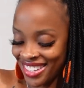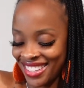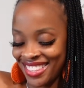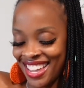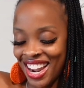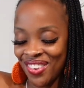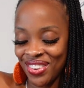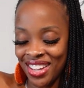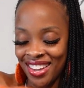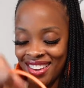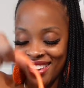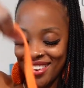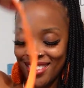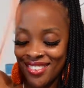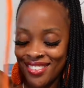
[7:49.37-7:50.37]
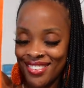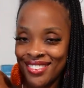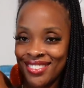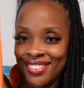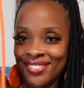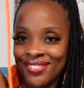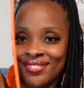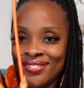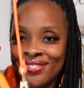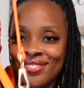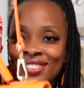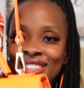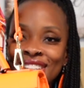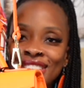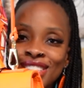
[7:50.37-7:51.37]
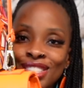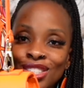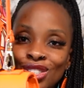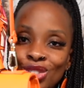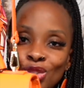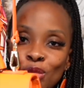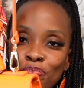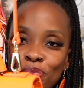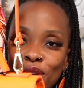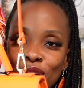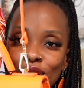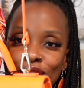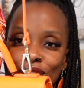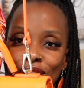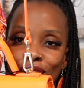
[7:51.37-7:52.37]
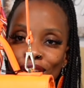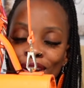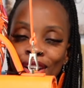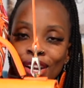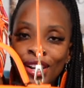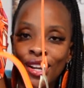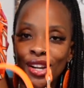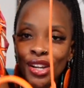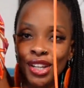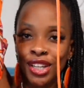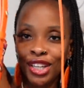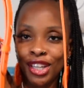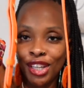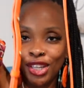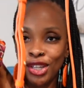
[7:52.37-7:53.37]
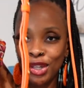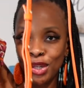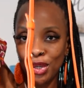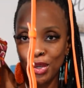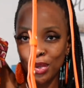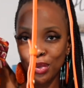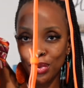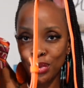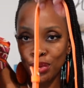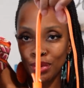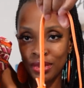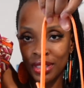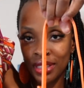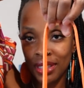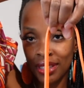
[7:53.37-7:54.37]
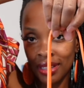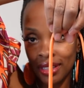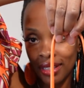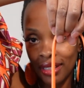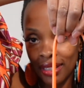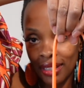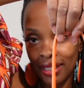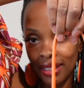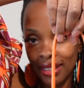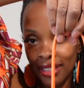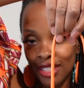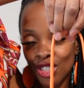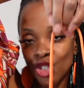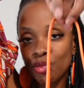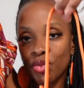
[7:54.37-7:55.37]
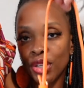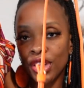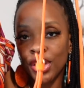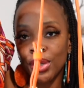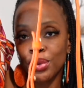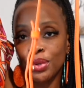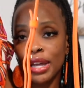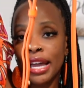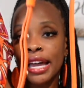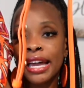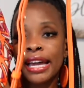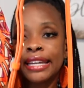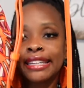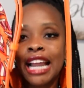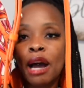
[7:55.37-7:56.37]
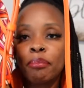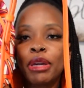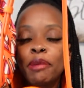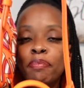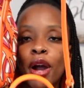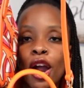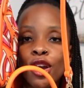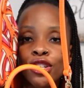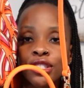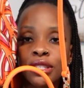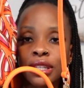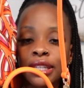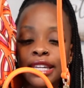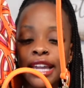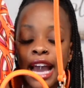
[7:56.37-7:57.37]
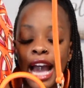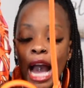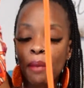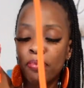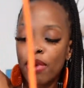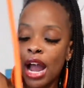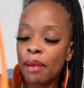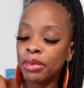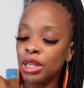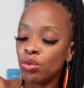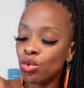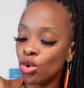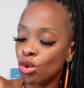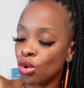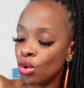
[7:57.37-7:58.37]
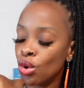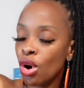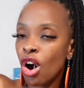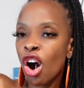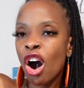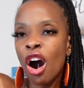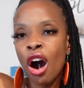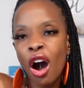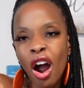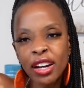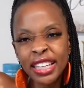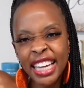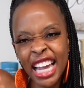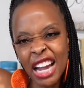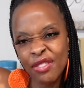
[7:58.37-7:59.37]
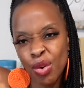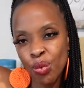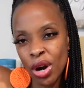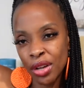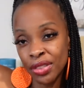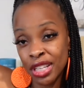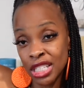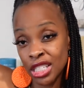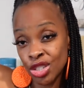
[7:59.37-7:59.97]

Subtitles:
There we go. Super cute. Super cute. Now me personally, I probably will hardly ever wear this